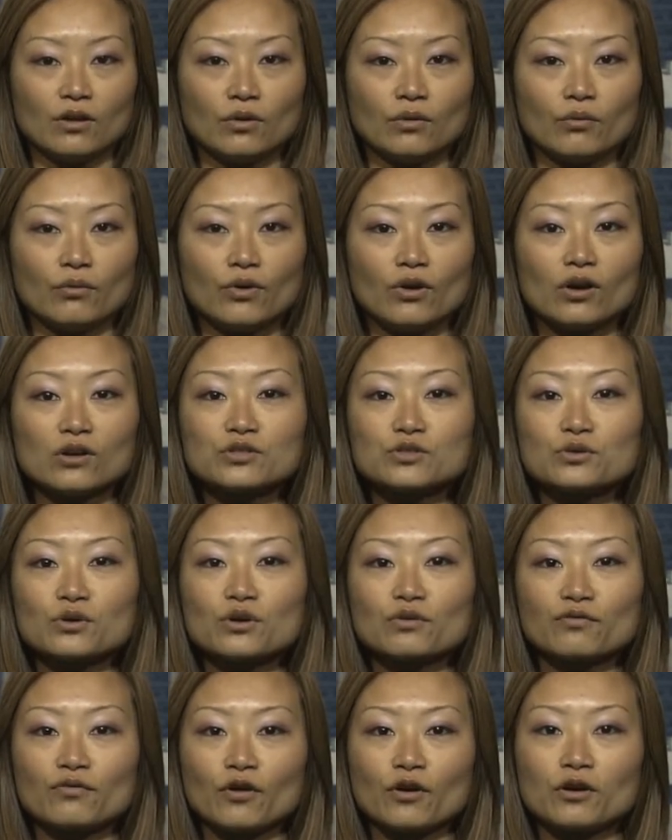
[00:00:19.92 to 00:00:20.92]
We also
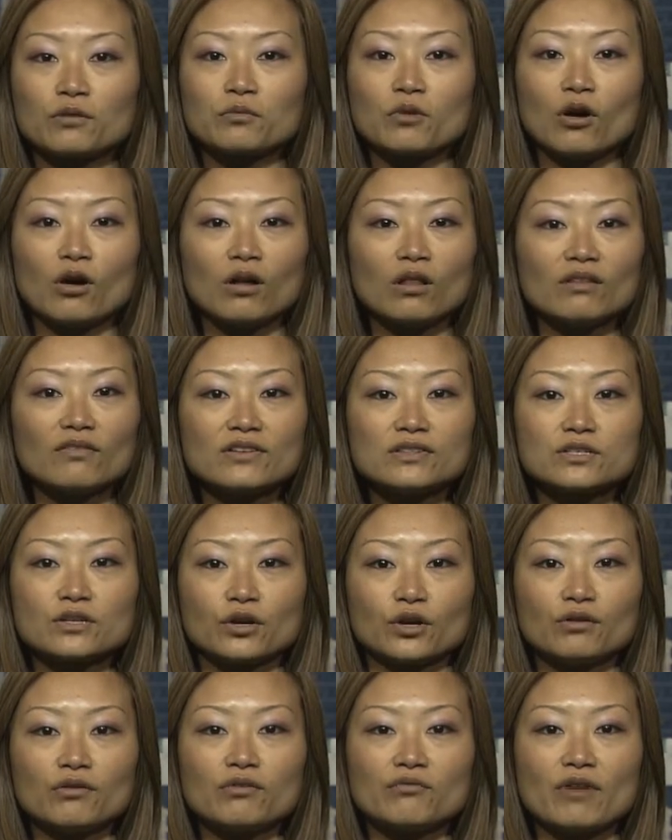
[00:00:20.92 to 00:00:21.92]
affirm all of its
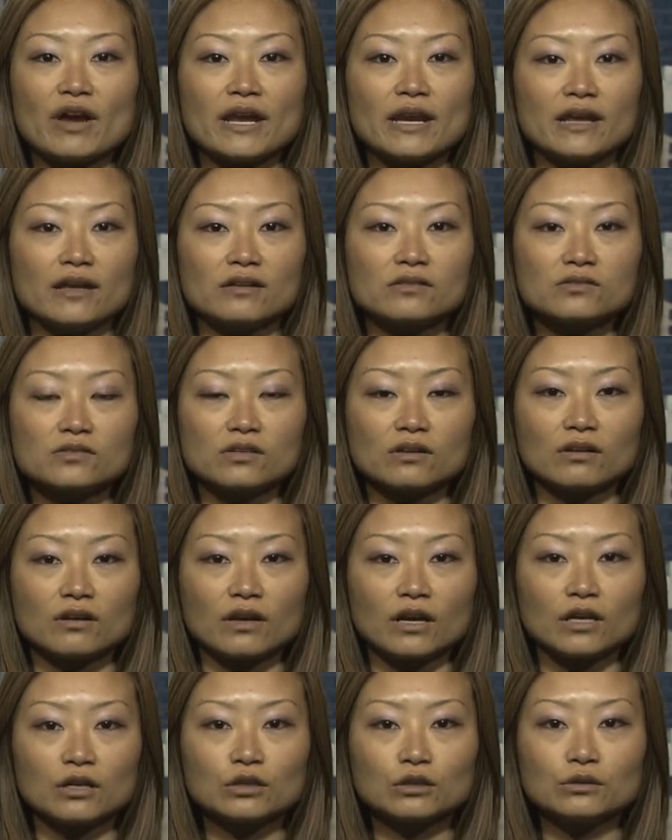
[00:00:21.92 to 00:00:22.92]
current ratings,
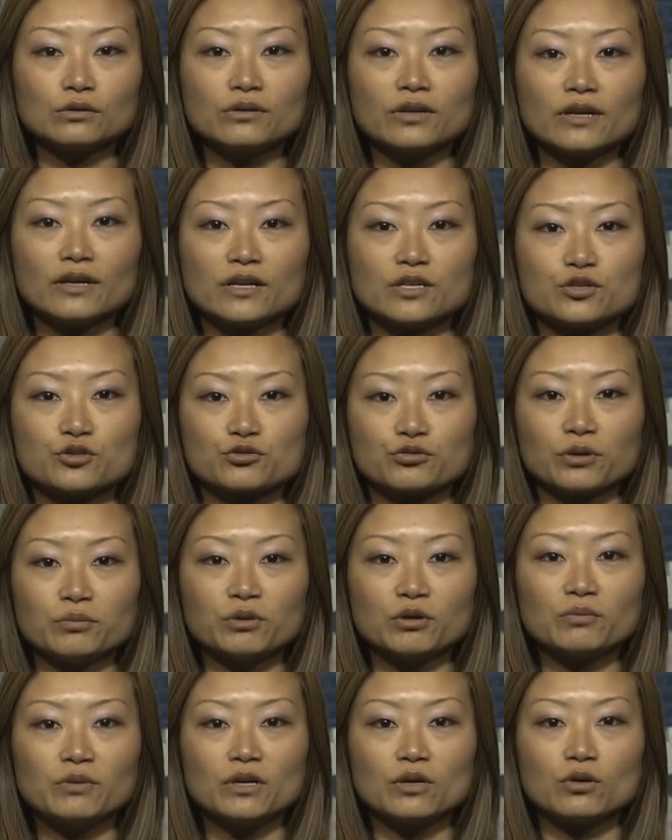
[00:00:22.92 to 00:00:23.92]
including its
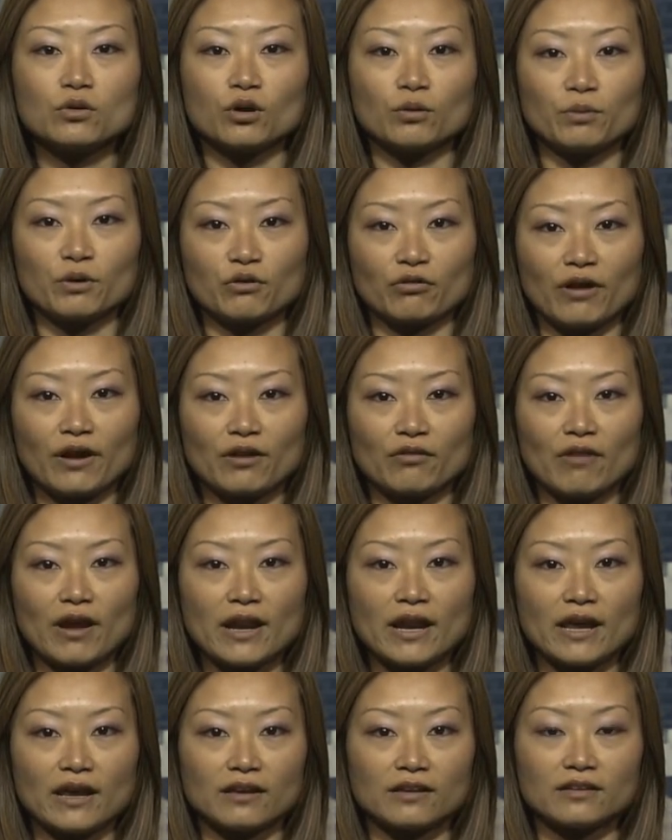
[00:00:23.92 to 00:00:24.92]
BBB corporate credit
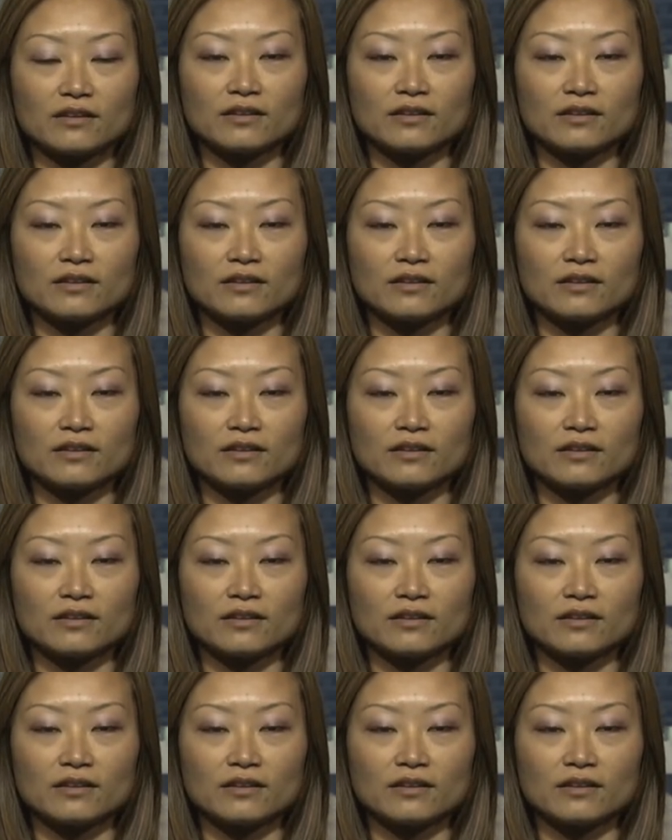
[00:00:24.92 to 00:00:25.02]
rating.